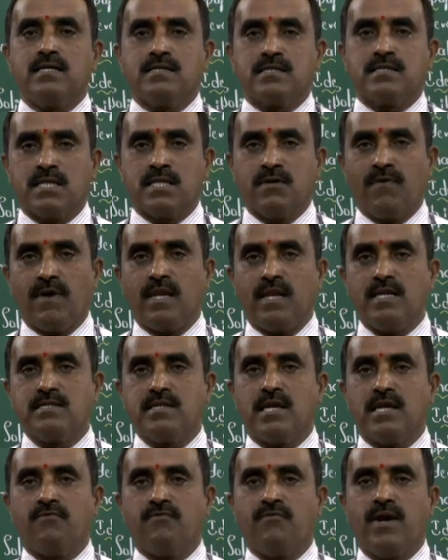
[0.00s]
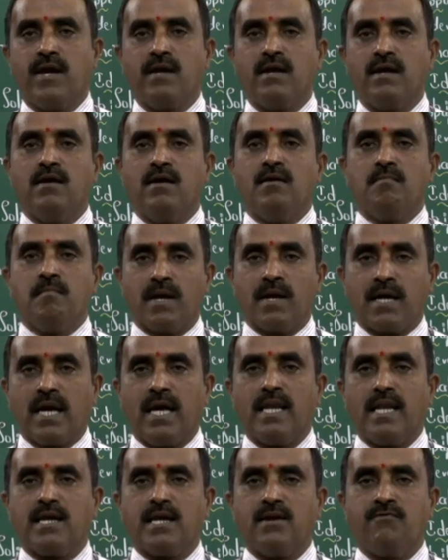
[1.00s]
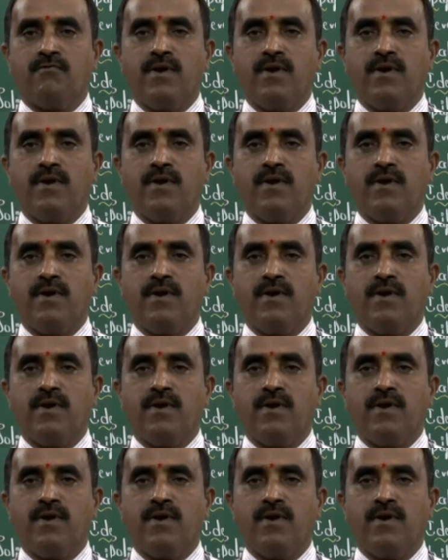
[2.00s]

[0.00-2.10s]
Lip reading: civil engineering field, mechanical